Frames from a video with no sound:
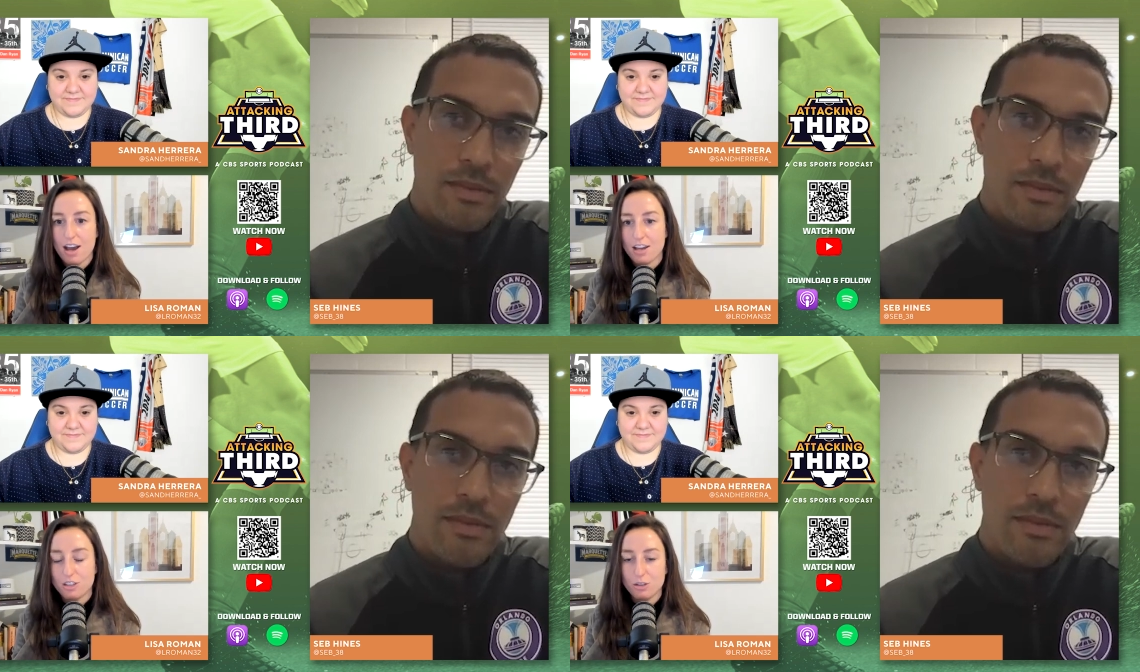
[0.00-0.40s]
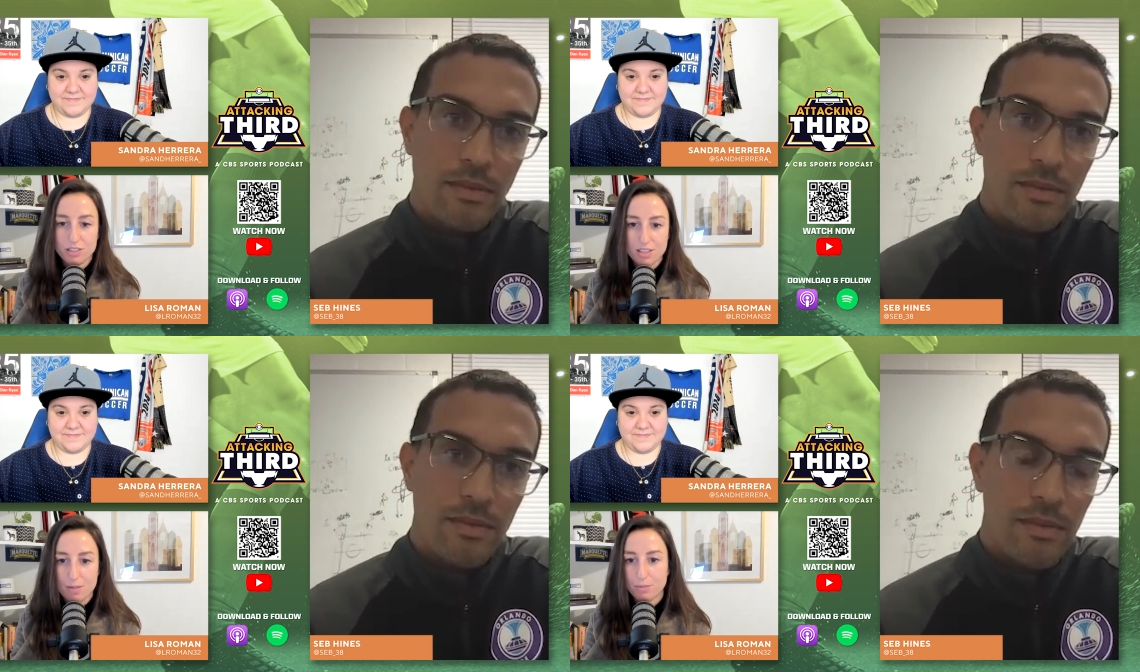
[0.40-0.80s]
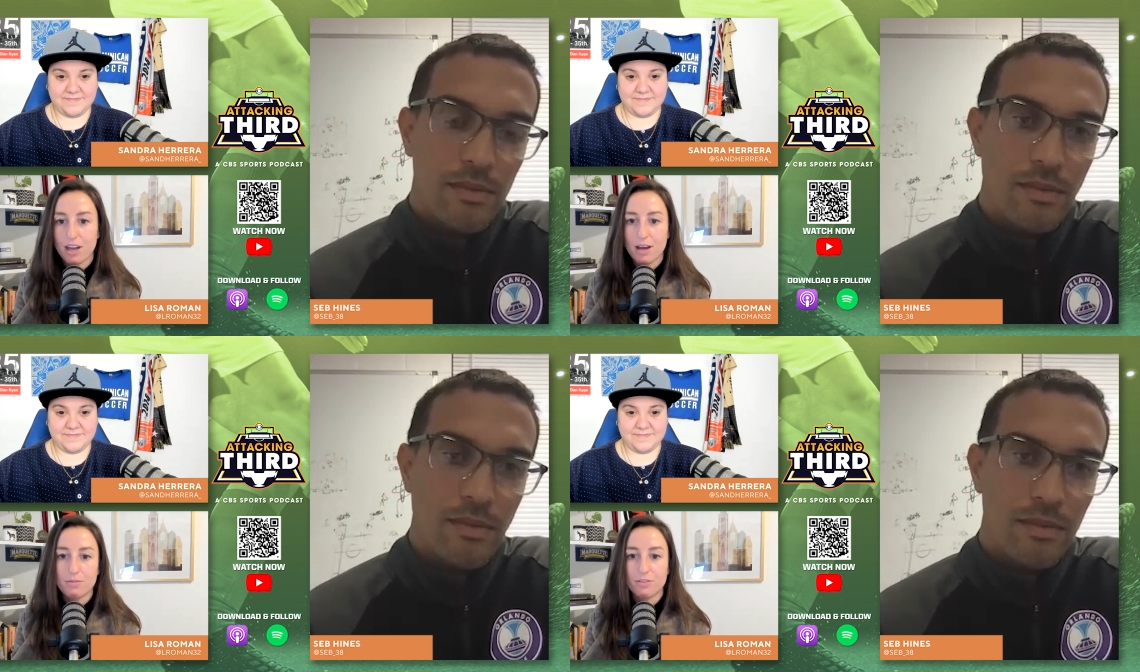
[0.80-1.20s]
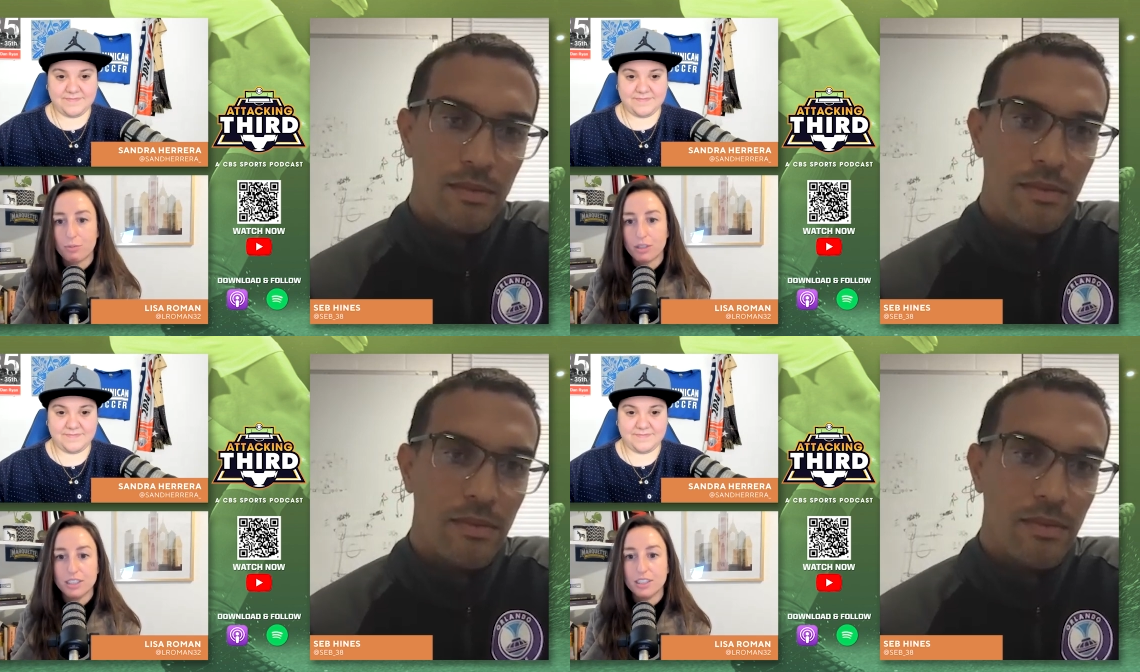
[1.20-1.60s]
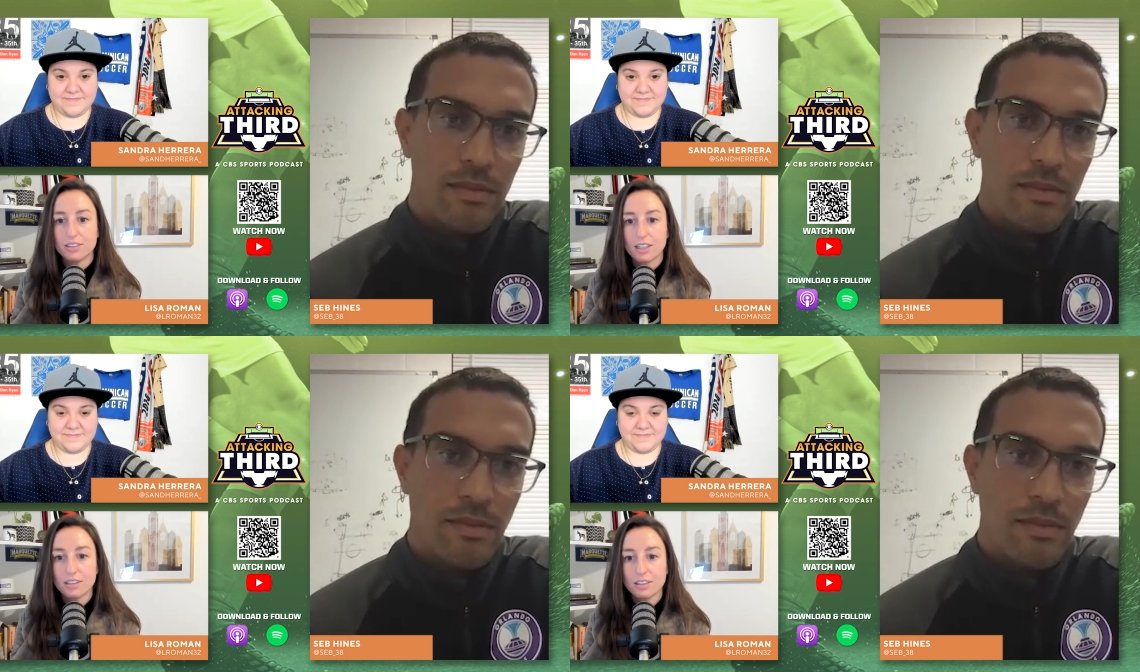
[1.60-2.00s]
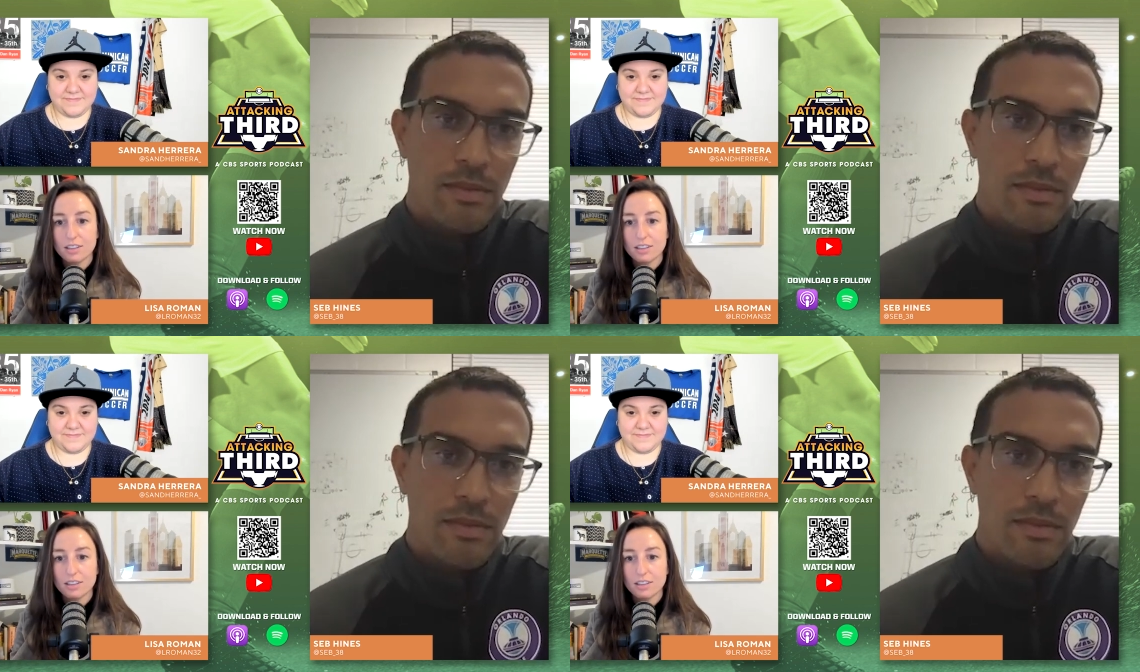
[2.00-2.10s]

Speaker 1: as you assemble them for preseason?